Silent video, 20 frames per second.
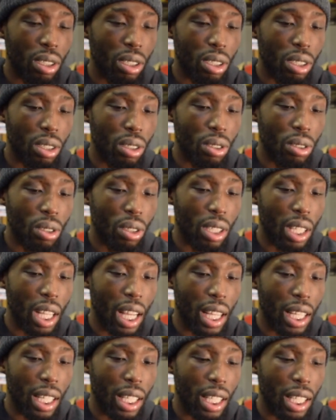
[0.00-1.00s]
It's not
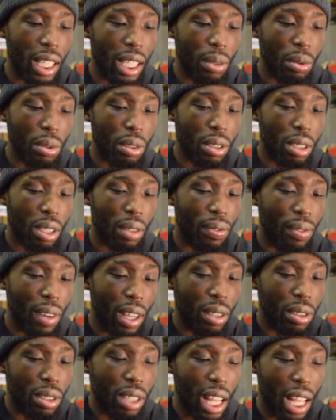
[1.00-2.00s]
like it was the
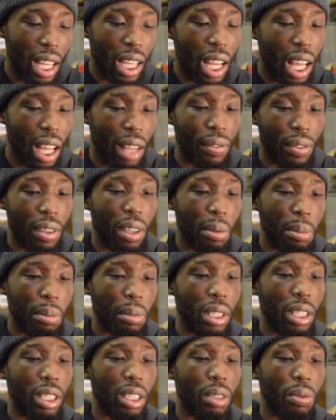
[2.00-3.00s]
fact, it's like life hit
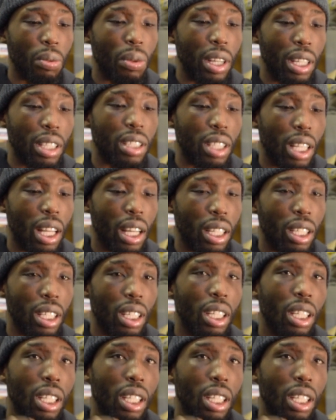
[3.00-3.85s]
me where it's like